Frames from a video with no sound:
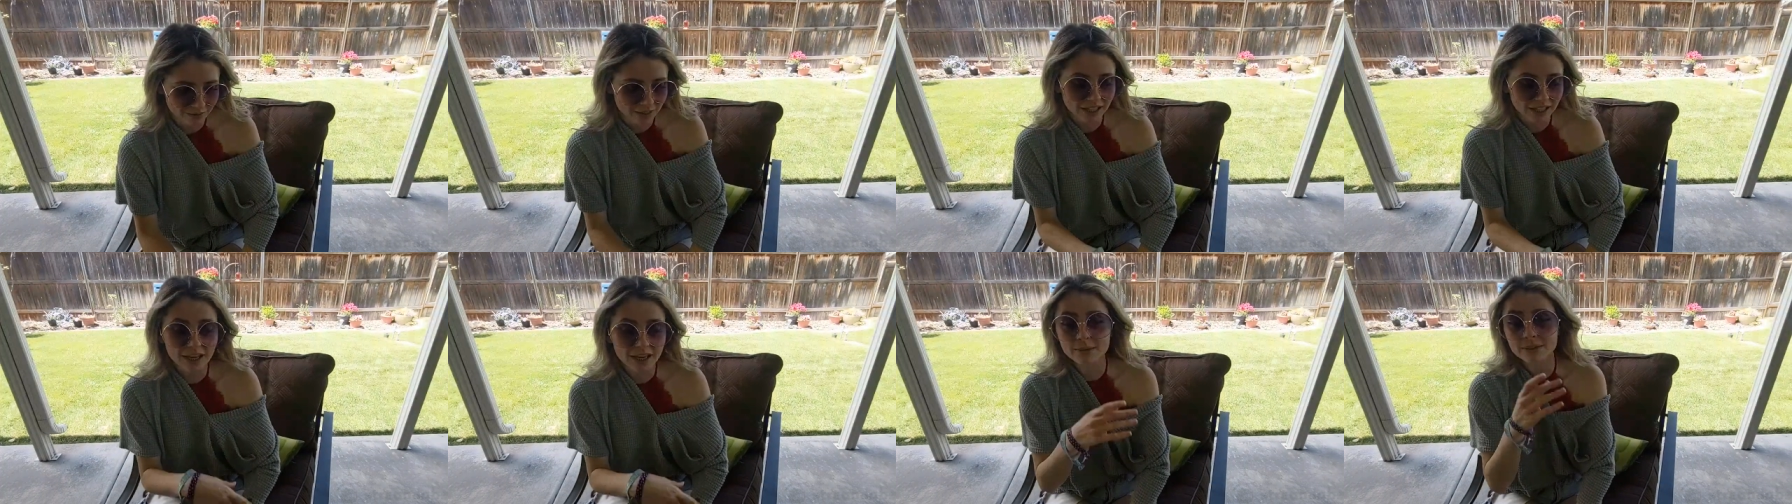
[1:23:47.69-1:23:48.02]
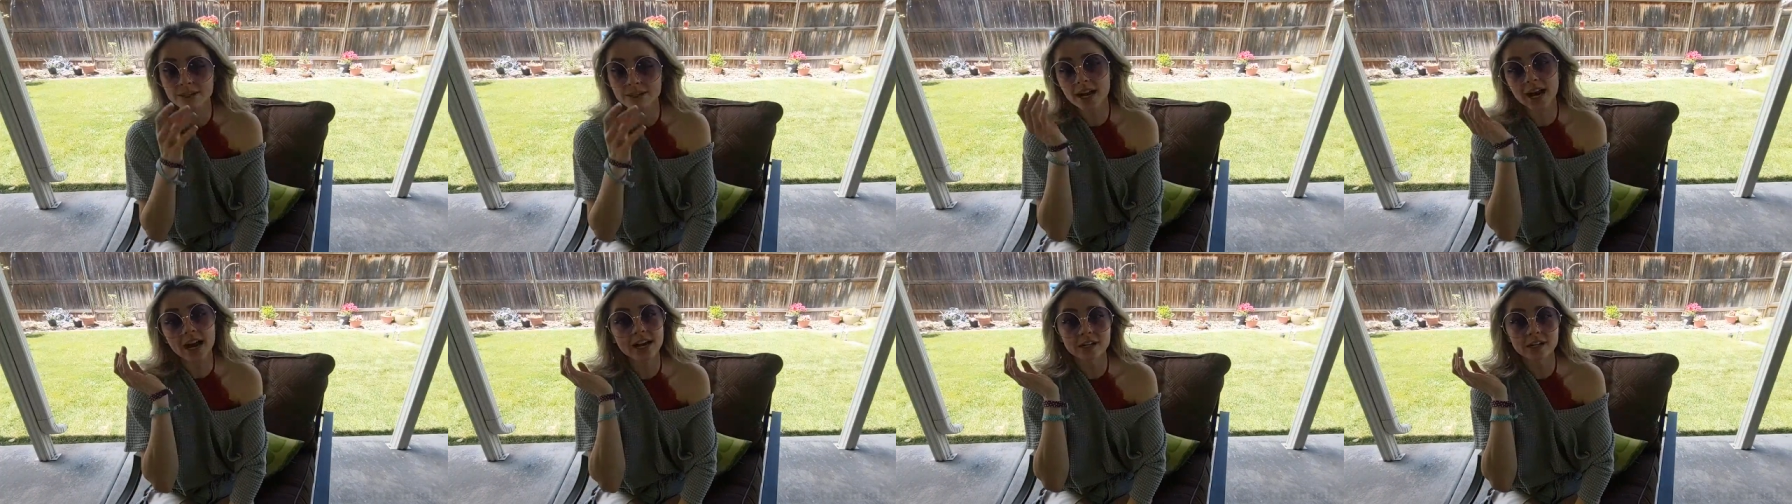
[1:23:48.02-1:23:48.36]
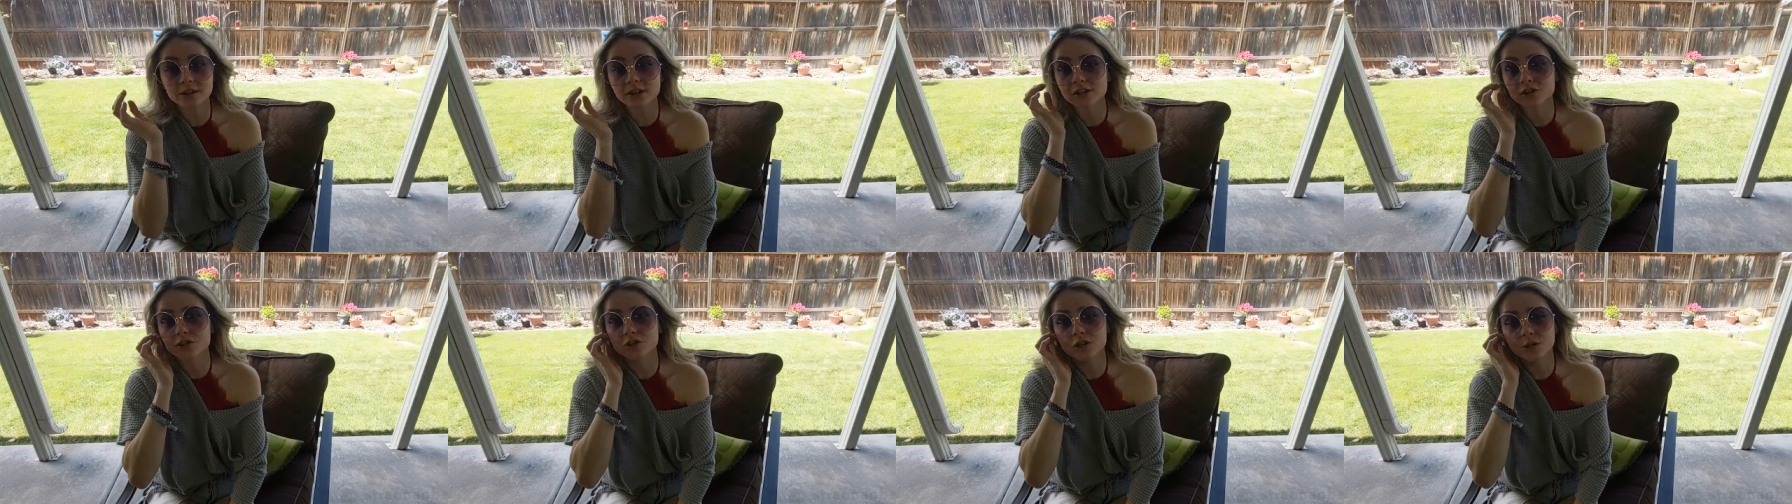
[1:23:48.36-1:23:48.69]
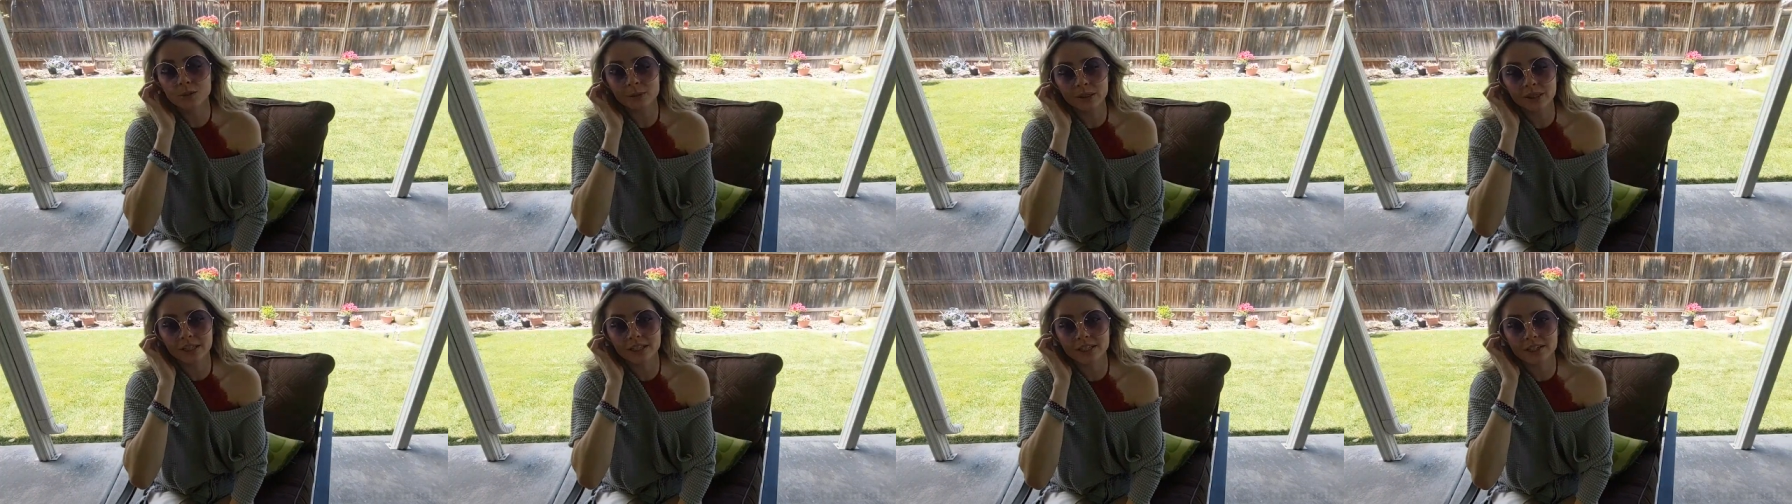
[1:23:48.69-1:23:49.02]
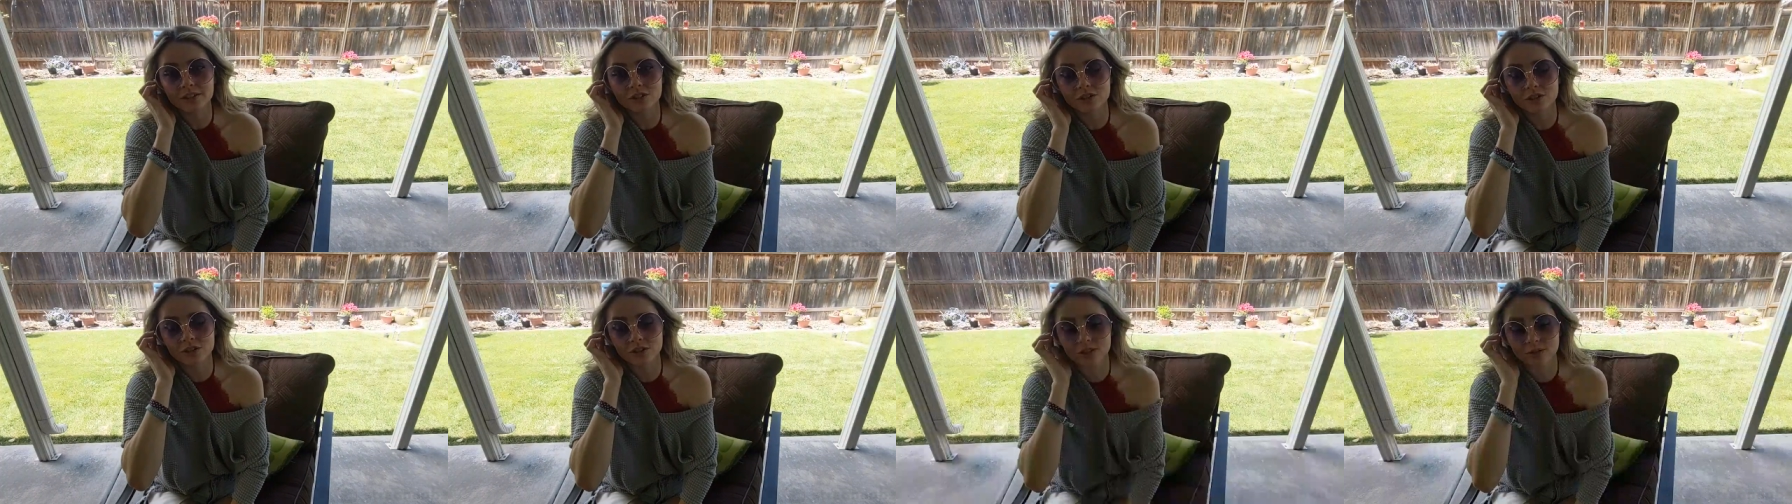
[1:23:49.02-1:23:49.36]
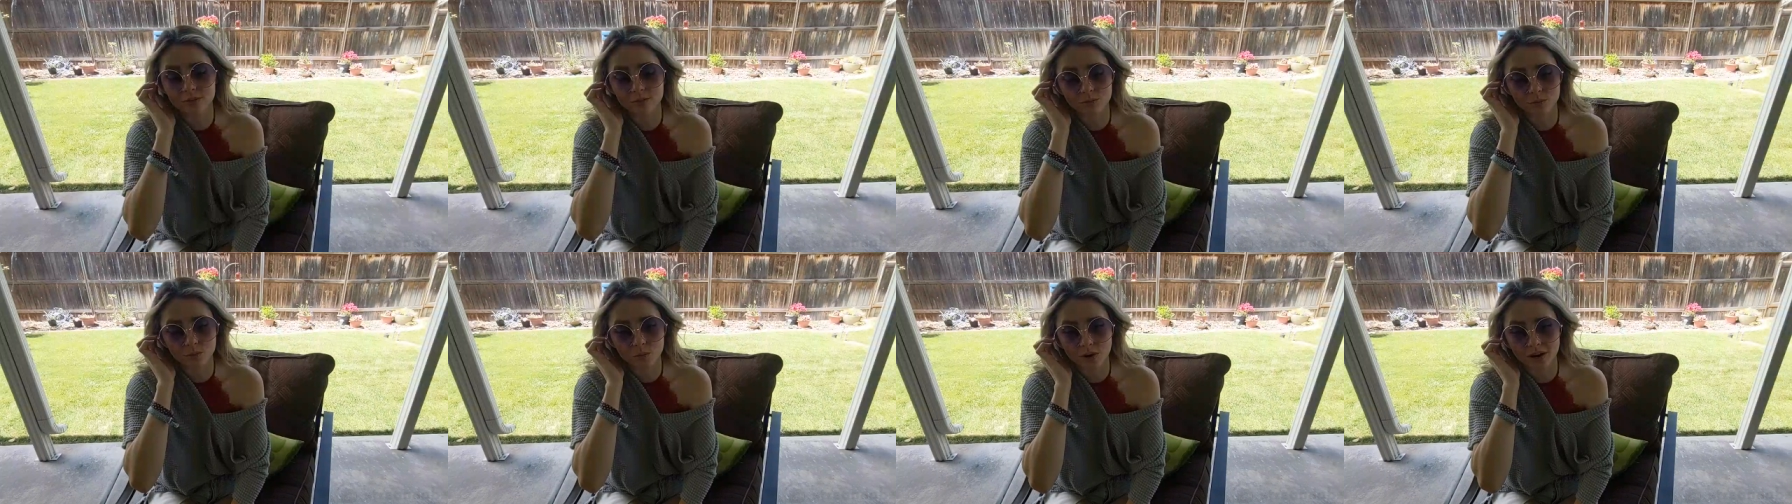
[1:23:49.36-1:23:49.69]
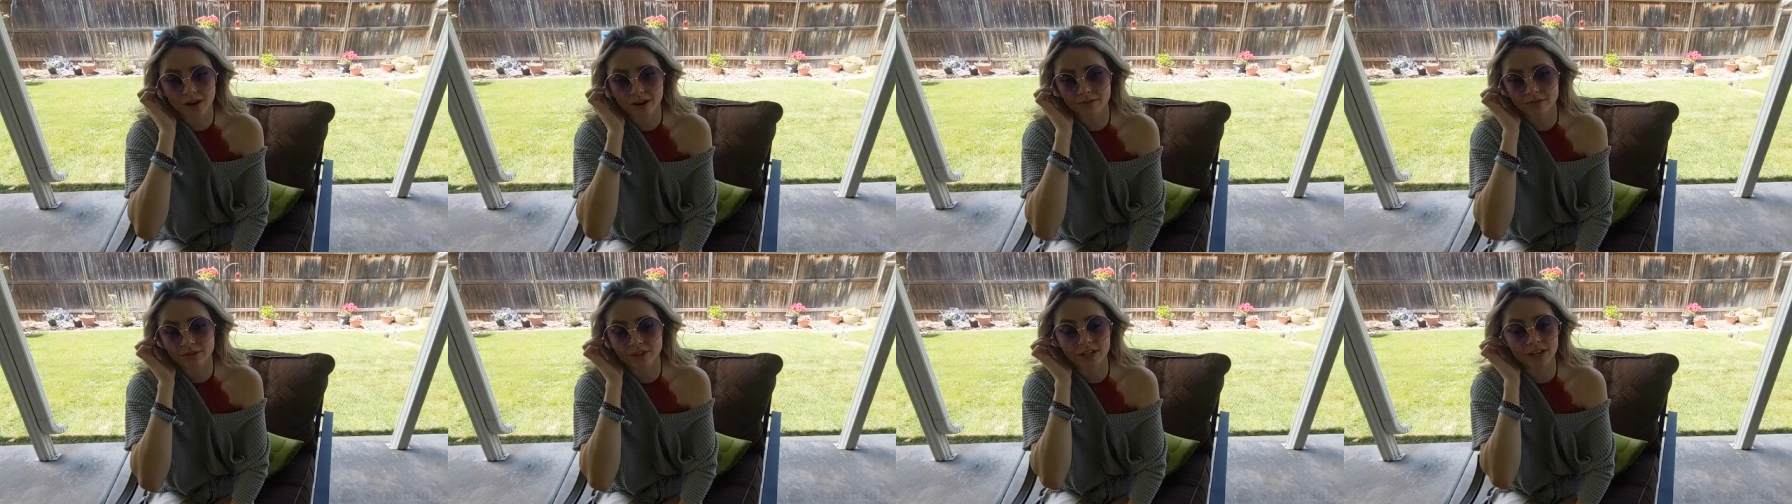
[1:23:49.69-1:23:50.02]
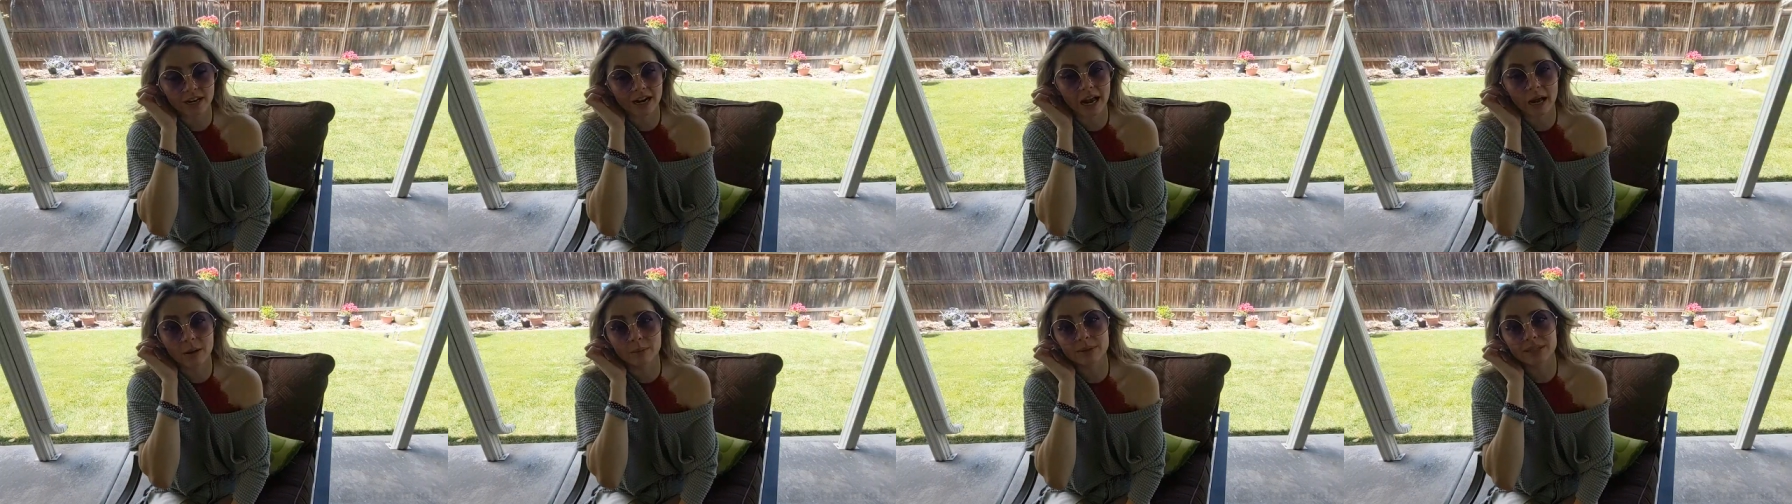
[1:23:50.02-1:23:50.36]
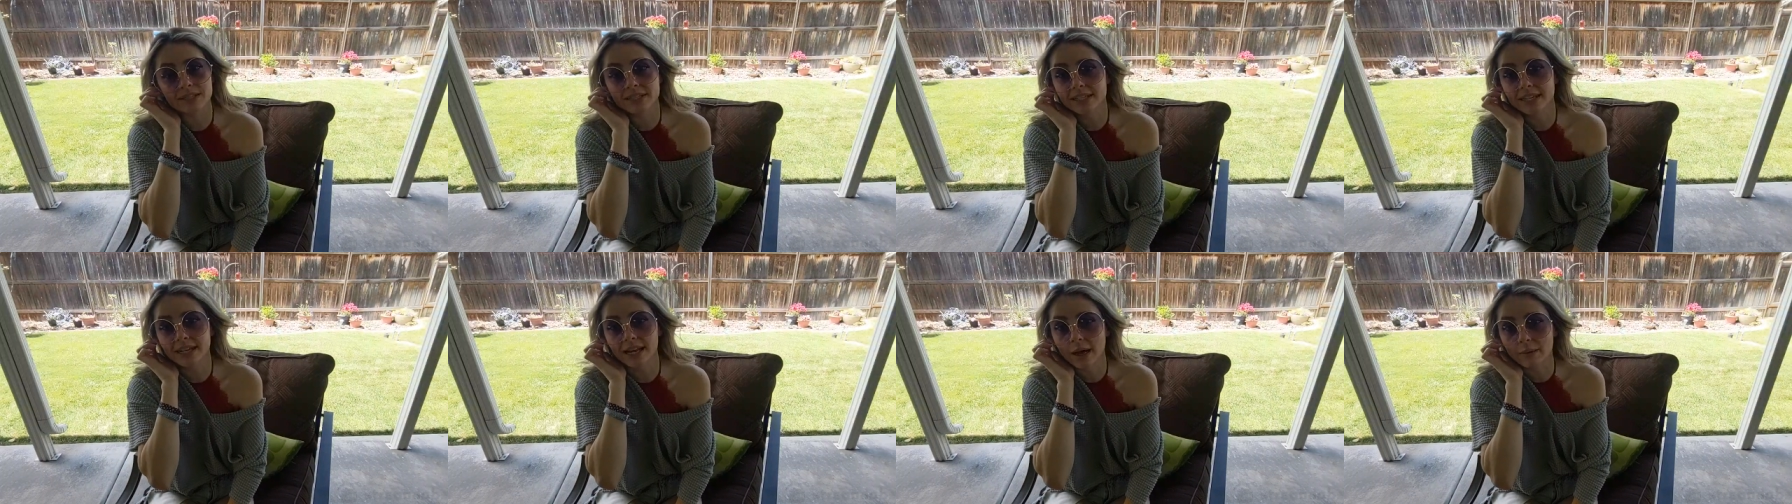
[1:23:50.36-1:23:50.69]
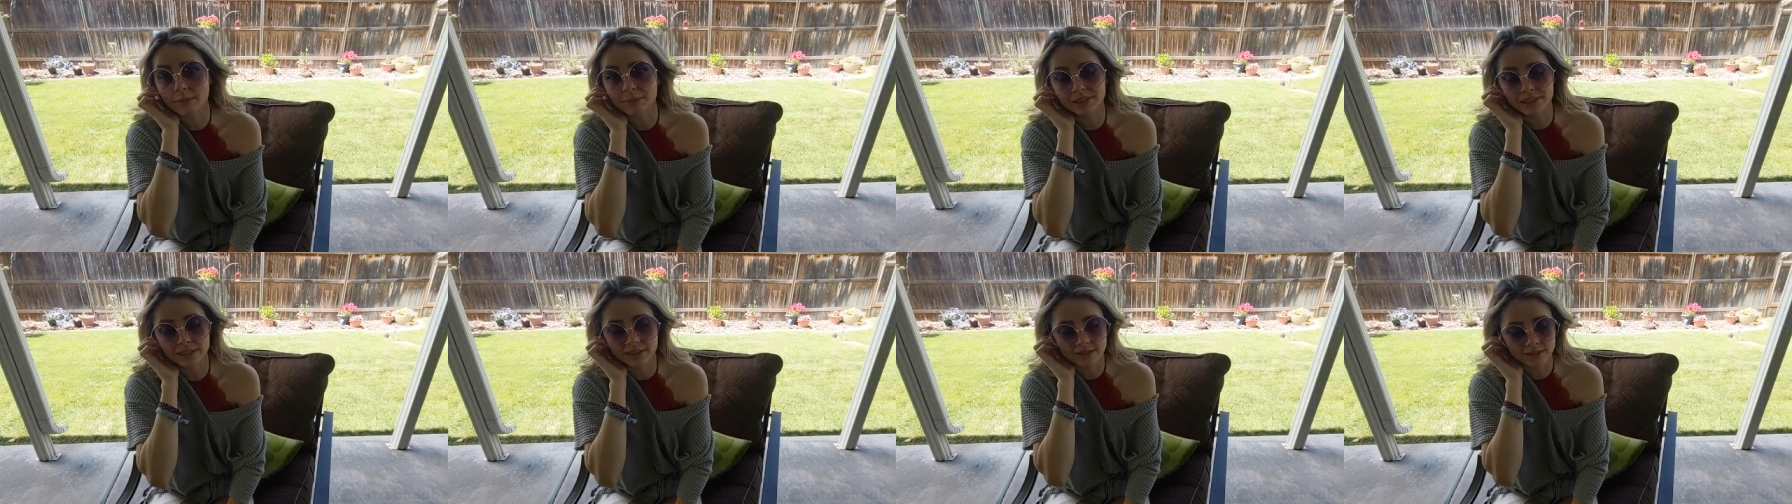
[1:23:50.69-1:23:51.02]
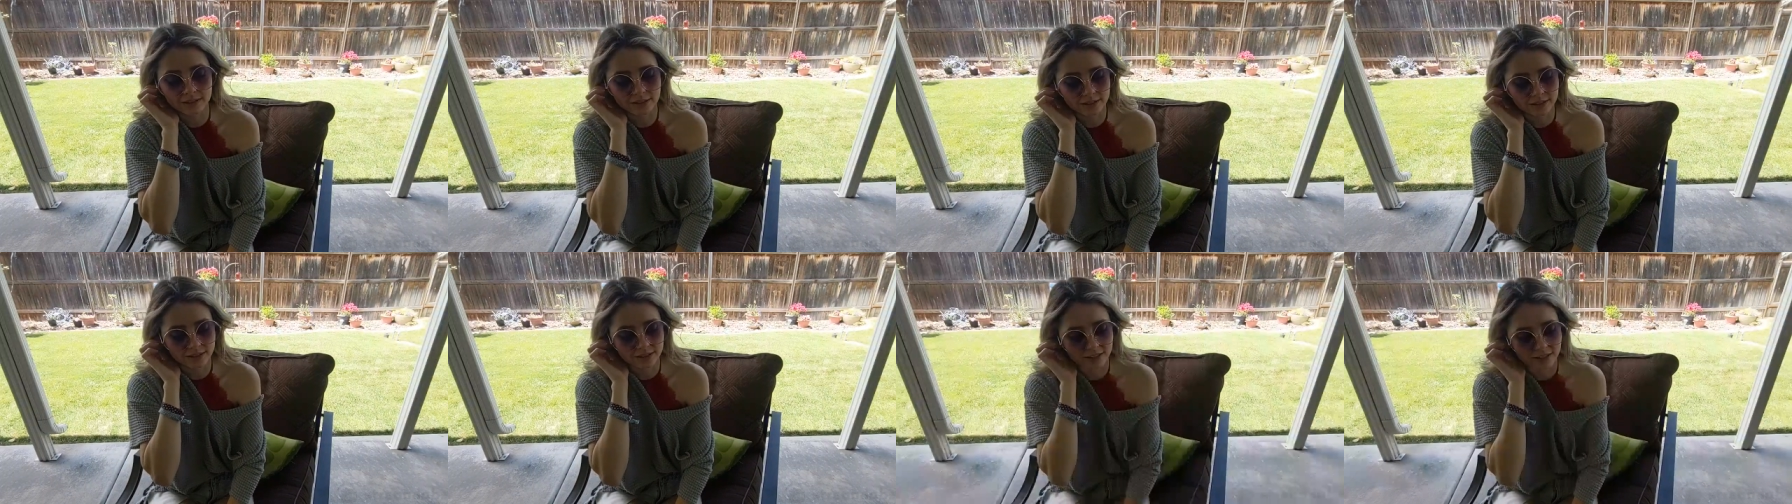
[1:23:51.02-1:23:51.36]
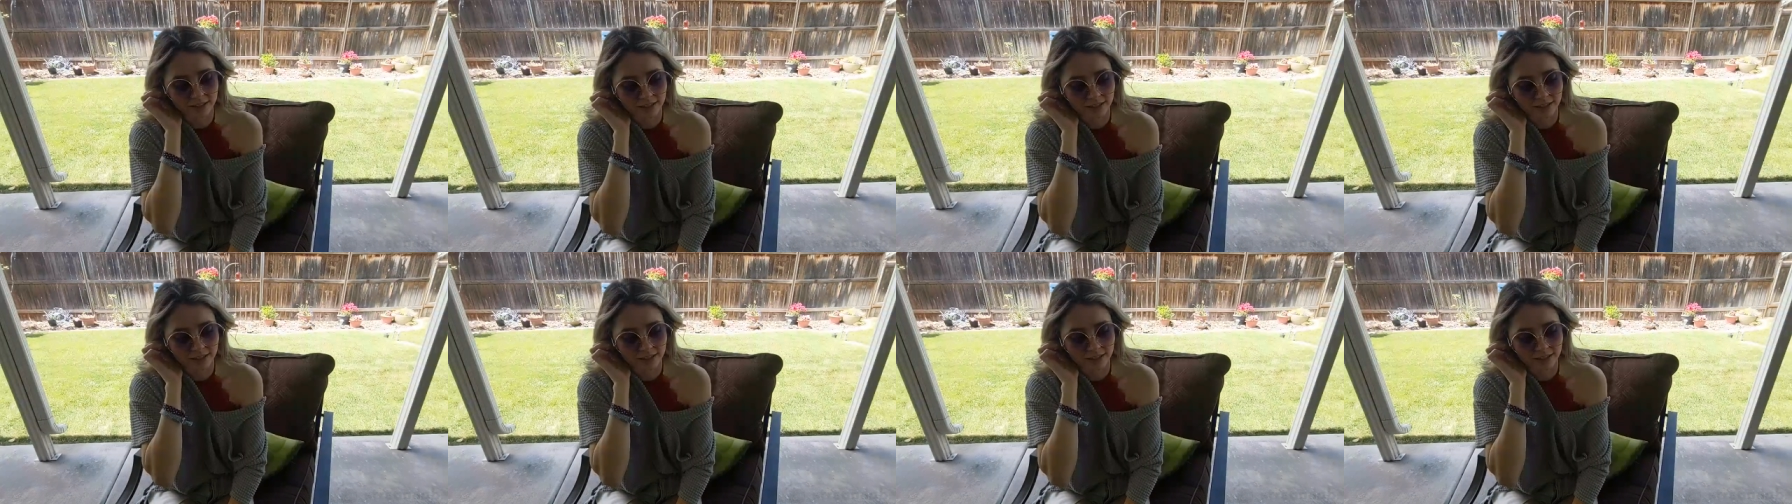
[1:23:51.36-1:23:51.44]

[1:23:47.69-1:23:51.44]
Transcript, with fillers: When it comes to IRL streaming, it's just whenever it happens, it happens.